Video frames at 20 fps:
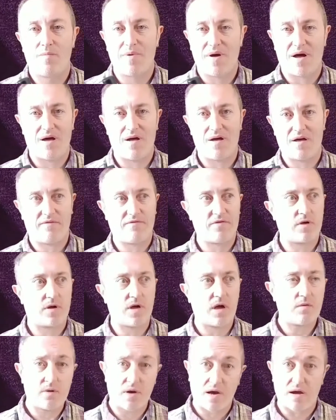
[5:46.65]
but if you're
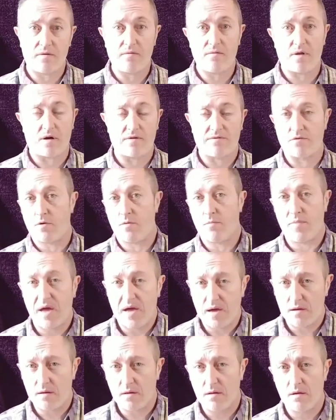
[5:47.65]
going out like for a
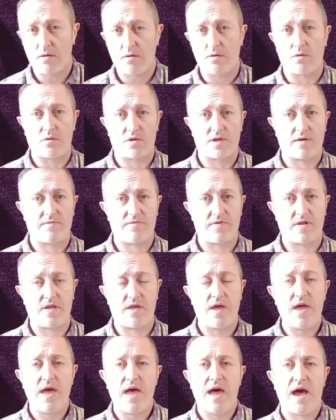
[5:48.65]
meal or
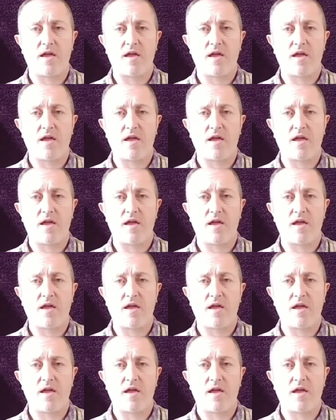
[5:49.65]
something